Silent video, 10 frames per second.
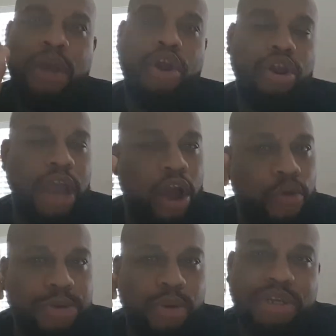girl, I hope
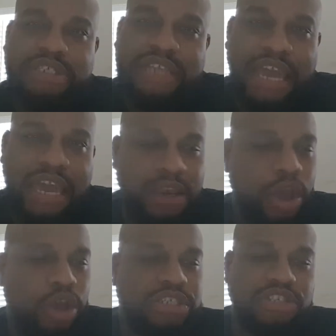you understand,
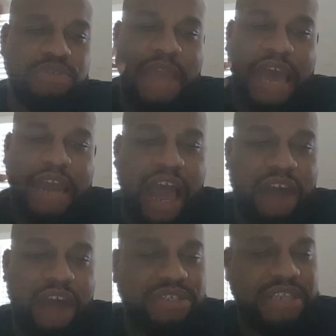since we had a
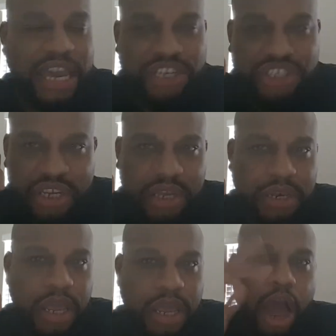conversation,
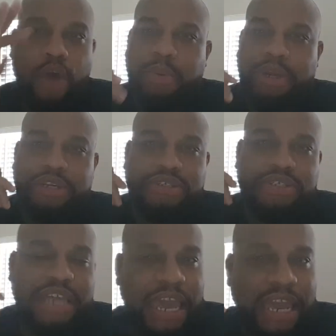I hope you
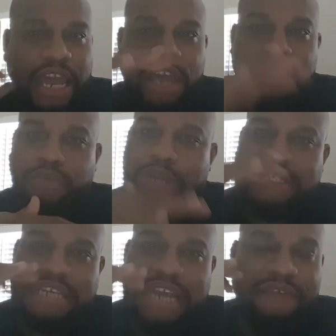understand the
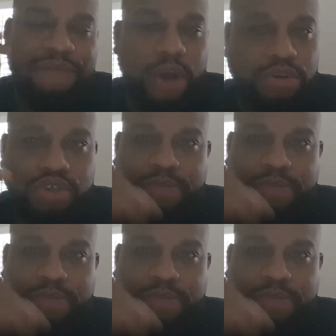reason I didn't vote you,